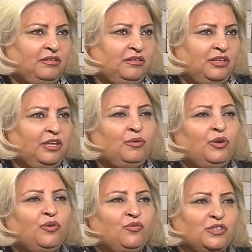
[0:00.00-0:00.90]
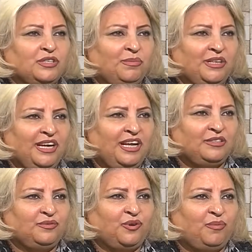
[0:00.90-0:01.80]
He will look for somebody
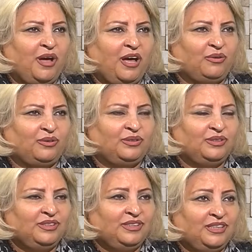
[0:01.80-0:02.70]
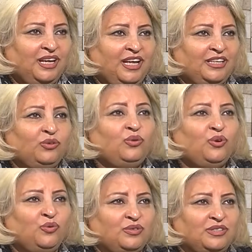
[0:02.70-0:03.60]
else from out. And who
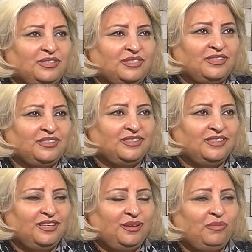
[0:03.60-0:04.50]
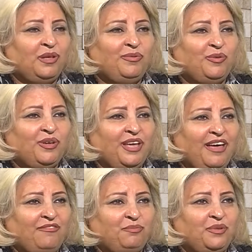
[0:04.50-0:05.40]
knows, maybe we
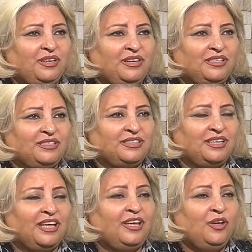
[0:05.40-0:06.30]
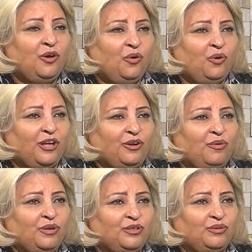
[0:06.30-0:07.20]
have peers who are
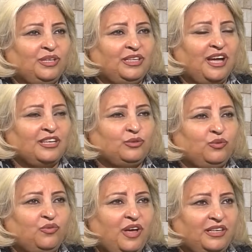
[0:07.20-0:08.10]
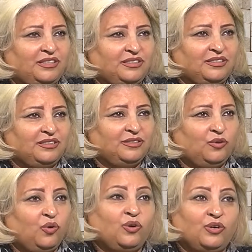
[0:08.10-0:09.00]
going to lead us to vice,
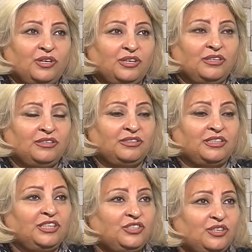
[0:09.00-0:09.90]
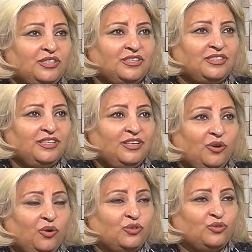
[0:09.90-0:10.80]
or teachers,
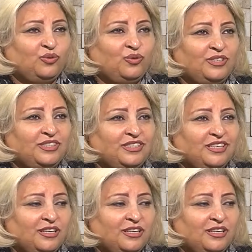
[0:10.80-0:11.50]
or schools.